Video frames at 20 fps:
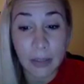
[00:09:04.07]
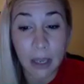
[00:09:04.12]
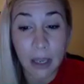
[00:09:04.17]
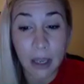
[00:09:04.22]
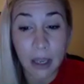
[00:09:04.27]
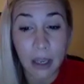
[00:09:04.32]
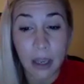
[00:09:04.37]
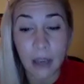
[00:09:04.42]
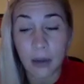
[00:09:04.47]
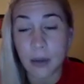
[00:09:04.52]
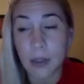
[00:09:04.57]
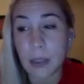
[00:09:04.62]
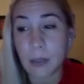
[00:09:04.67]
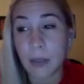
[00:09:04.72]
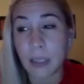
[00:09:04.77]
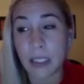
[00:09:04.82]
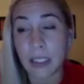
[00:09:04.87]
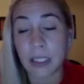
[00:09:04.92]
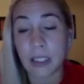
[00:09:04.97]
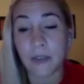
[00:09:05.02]
to me,
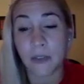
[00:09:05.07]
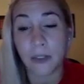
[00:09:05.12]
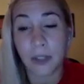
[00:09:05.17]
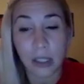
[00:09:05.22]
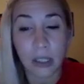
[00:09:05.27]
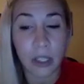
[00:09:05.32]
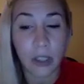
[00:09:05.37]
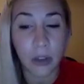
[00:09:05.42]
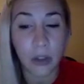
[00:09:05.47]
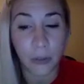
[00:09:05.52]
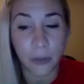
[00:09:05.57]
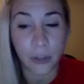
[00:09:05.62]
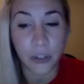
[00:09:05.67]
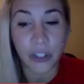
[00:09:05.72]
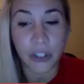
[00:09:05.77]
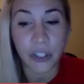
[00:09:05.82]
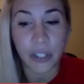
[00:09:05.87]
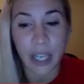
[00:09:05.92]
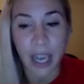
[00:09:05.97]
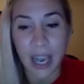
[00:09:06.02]
specifically the
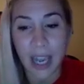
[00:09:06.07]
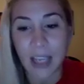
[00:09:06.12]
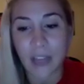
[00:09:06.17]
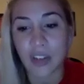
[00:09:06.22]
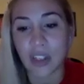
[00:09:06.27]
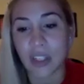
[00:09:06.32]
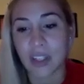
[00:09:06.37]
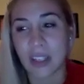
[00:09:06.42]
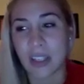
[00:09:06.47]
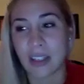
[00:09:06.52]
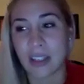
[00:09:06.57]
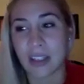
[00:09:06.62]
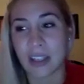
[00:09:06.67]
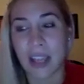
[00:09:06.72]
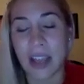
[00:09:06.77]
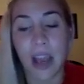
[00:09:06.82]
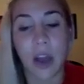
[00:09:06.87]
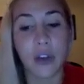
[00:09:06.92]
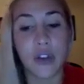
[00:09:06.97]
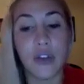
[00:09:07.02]
first day, just to
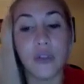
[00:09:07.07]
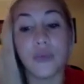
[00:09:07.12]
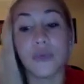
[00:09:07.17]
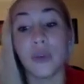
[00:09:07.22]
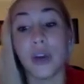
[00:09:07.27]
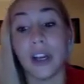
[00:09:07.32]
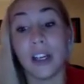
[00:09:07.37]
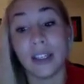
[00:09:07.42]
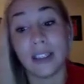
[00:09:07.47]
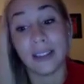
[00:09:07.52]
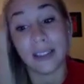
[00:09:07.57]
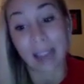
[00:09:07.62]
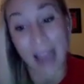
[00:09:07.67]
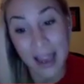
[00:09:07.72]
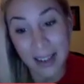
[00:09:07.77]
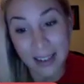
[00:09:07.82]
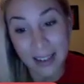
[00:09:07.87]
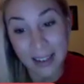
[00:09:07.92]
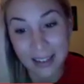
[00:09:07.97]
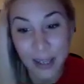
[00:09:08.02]
see how you run a
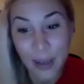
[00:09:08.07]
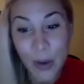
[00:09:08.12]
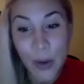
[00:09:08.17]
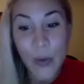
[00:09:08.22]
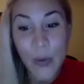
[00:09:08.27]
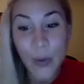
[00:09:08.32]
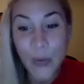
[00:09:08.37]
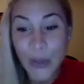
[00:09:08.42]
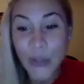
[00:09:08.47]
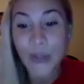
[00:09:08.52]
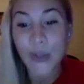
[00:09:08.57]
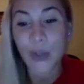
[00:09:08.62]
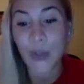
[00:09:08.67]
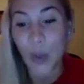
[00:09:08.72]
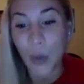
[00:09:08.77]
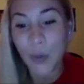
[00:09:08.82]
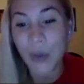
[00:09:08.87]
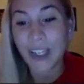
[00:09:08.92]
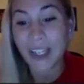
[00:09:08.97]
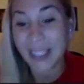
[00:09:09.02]
class with
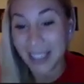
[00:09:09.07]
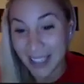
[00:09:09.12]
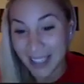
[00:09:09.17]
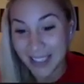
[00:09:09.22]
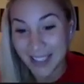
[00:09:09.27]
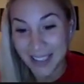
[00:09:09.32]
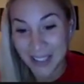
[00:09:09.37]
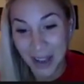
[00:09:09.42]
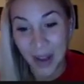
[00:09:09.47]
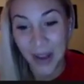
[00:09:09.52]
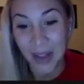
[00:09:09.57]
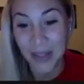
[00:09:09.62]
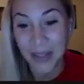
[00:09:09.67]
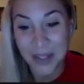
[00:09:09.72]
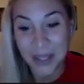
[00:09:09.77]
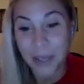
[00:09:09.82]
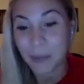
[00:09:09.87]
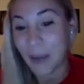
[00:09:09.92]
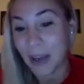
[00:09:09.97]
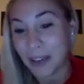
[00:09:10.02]
so many kids on
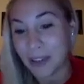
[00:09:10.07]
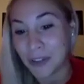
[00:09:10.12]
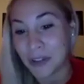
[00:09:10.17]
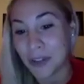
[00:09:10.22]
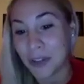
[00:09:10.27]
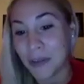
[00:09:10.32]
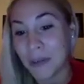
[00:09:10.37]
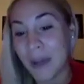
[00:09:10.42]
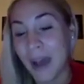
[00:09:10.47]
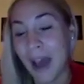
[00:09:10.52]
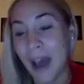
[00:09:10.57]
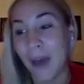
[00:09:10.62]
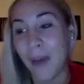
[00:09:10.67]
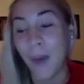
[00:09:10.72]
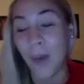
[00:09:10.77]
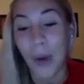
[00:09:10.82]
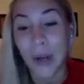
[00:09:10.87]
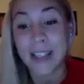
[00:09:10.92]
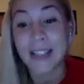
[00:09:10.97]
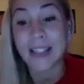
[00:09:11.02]
the spectrum
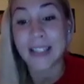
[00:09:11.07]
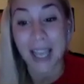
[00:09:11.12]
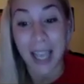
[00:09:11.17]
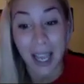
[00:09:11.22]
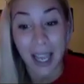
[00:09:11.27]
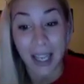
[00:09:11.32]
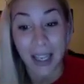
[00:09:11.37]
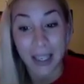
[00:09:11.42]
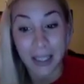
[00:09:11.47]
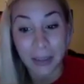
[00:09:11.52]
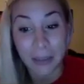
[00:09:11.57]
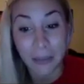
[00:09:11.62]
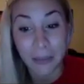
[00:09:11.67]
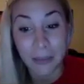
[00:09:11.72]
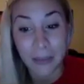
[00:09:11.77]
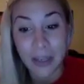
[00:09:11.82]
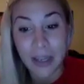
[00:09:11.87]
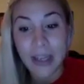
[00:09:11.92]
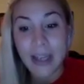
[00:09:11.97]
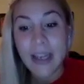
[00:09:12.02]
at one time.
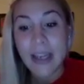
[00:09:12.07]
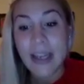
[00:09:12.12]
